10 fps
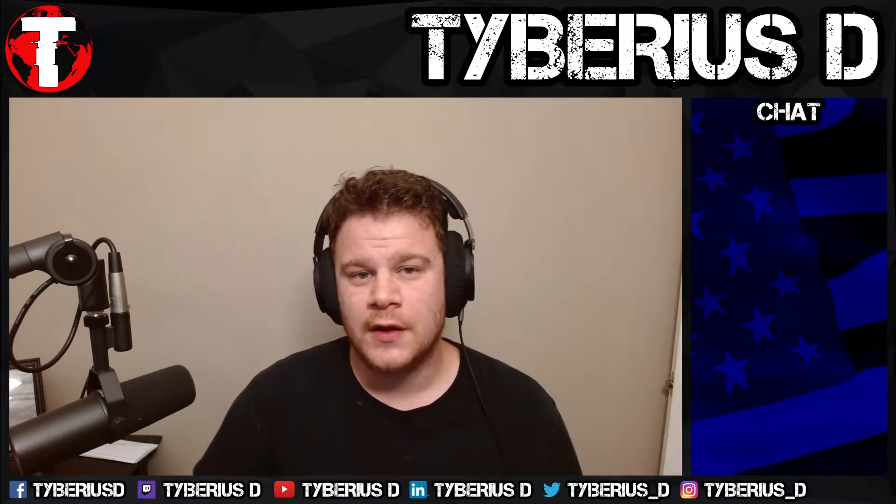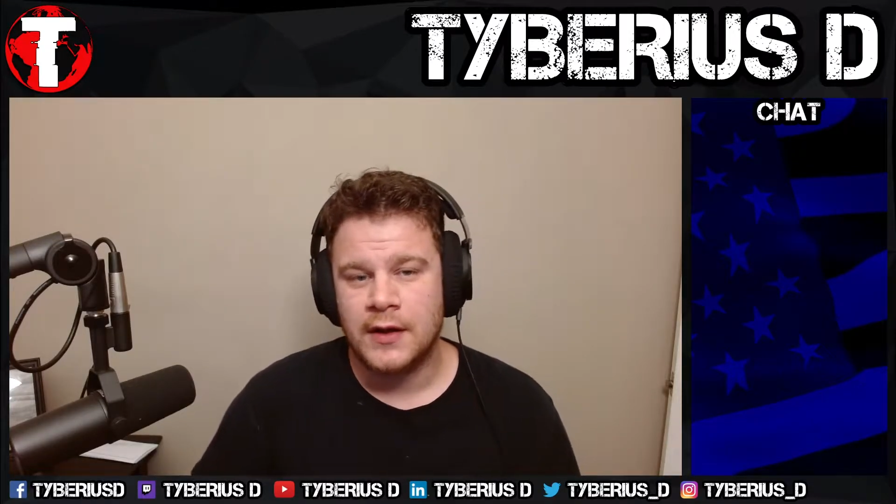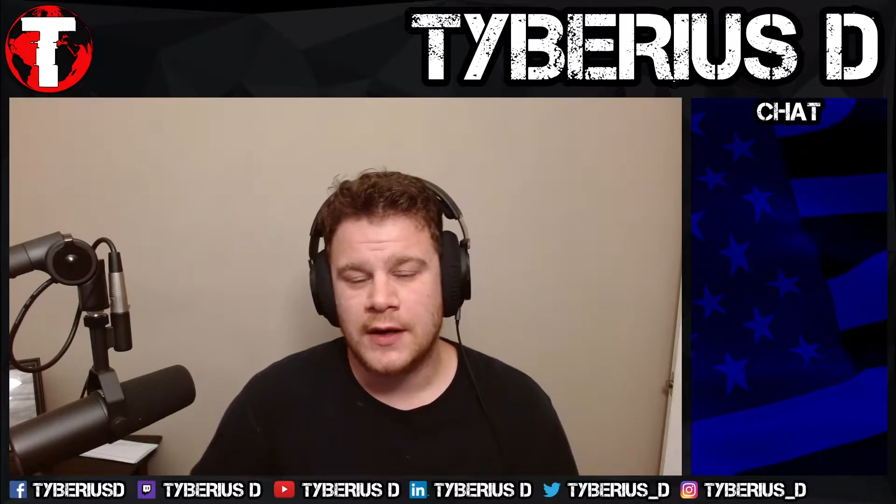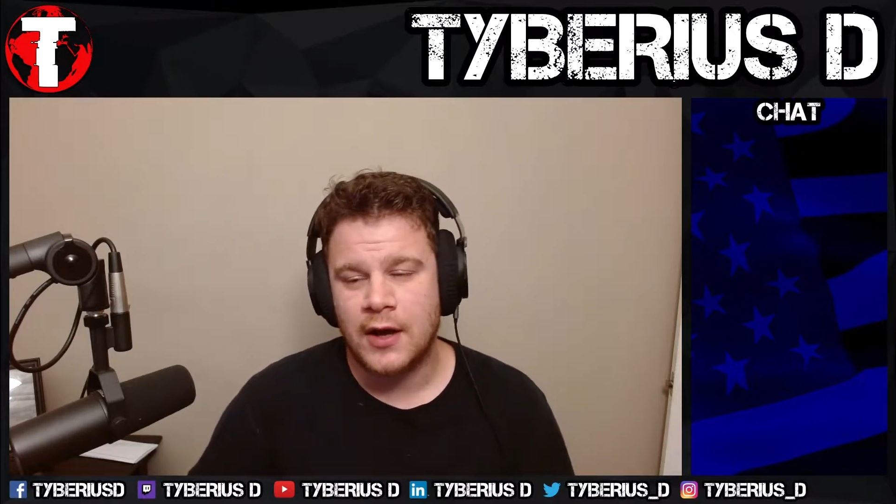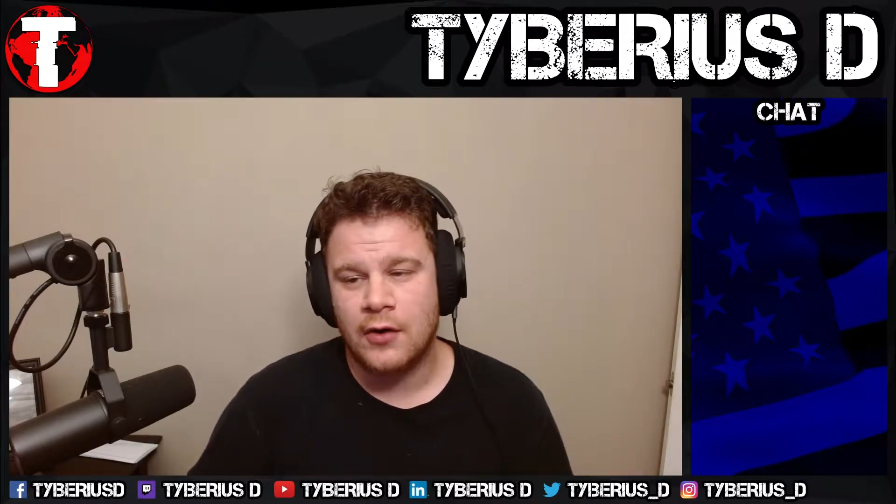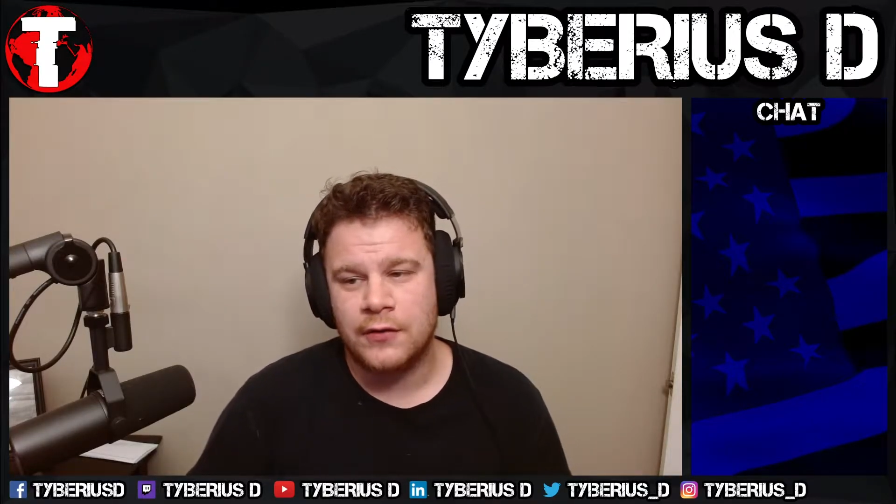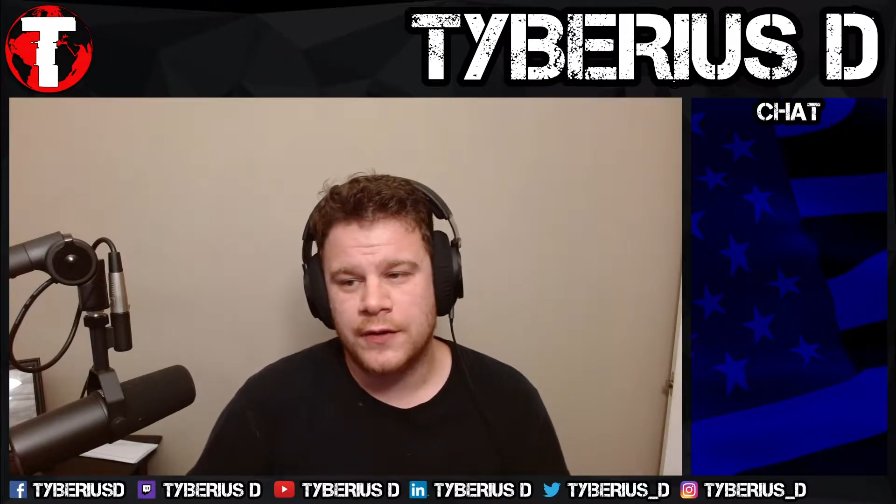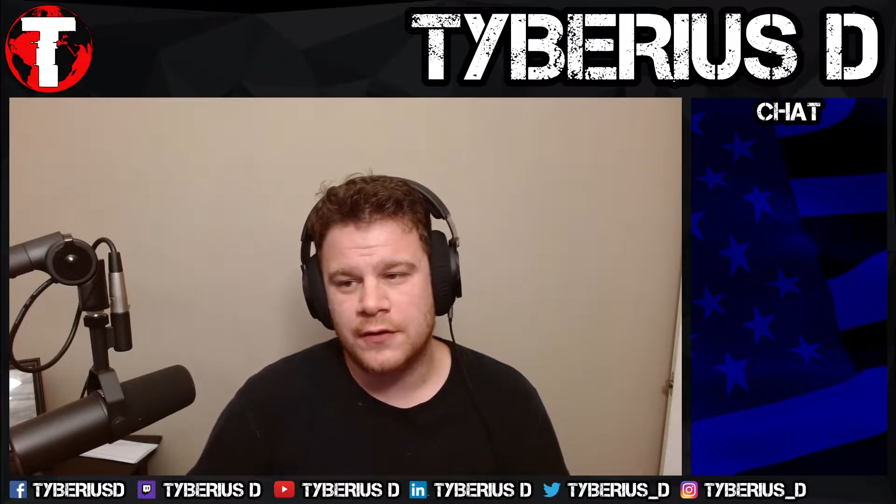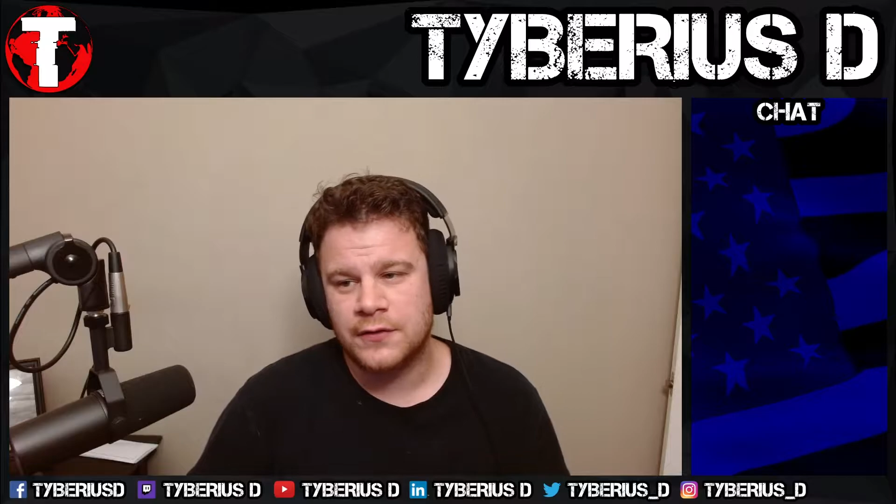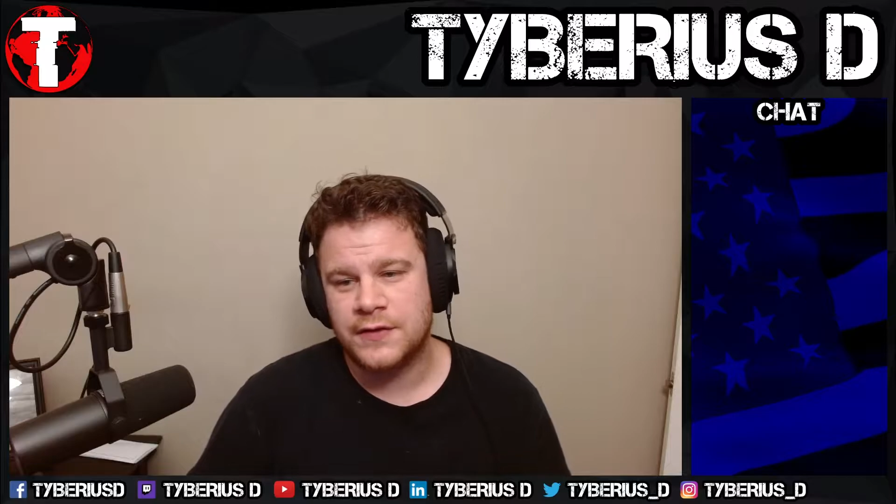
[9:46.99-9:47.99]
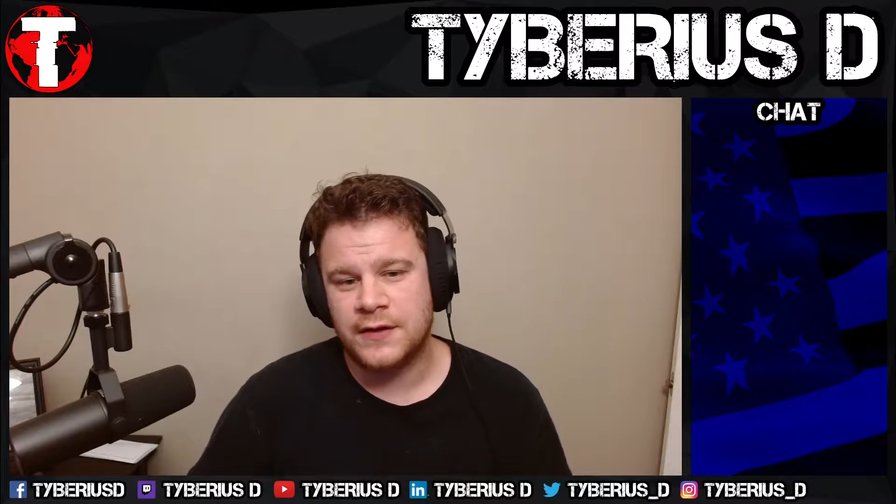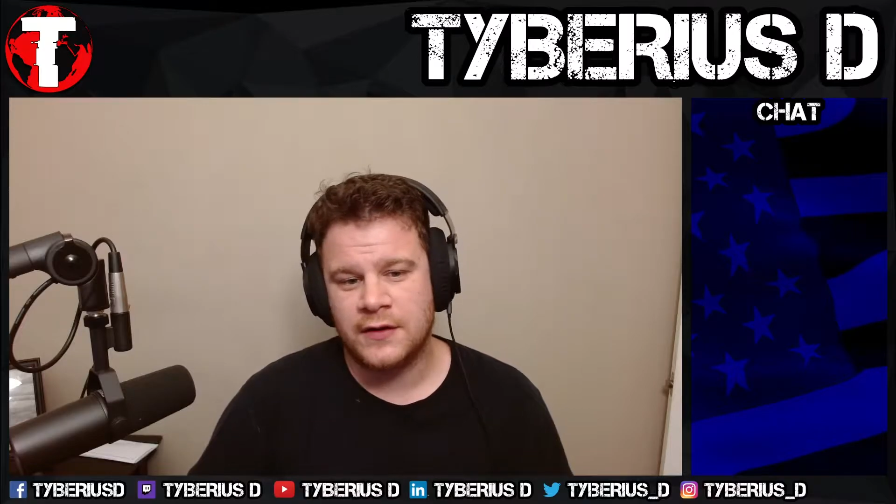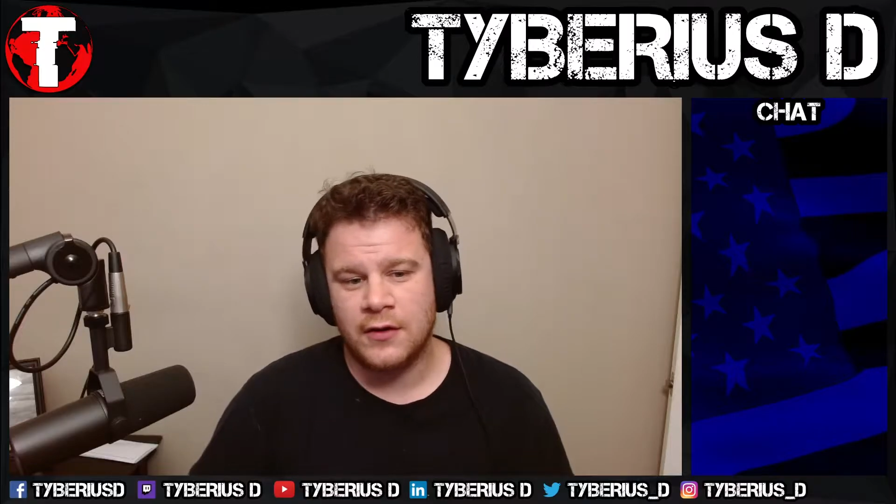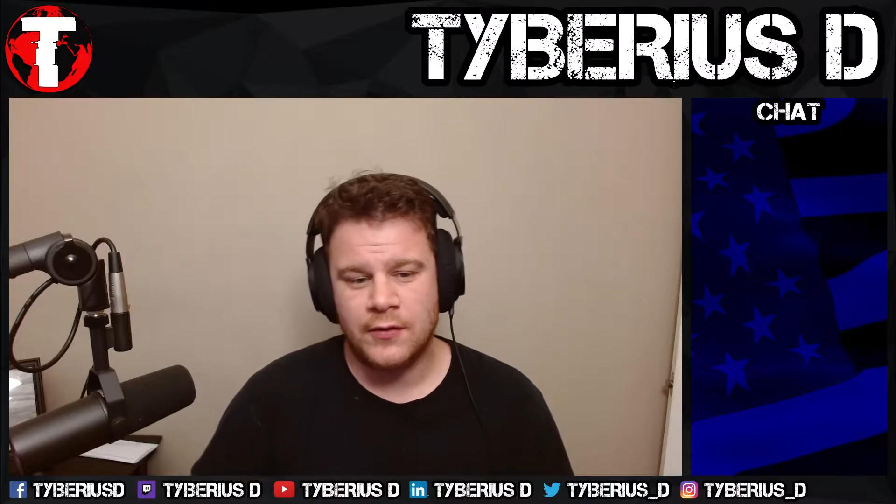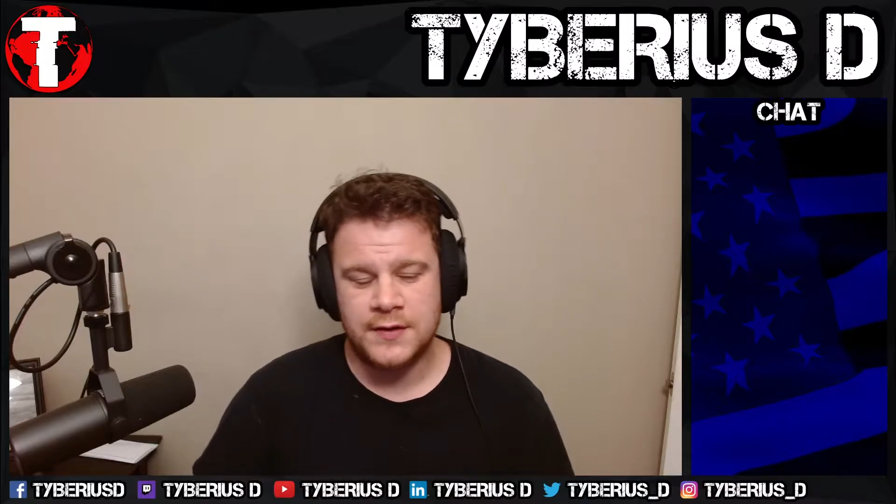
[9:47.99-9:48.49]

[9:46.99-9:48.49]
Now, the other thing, though,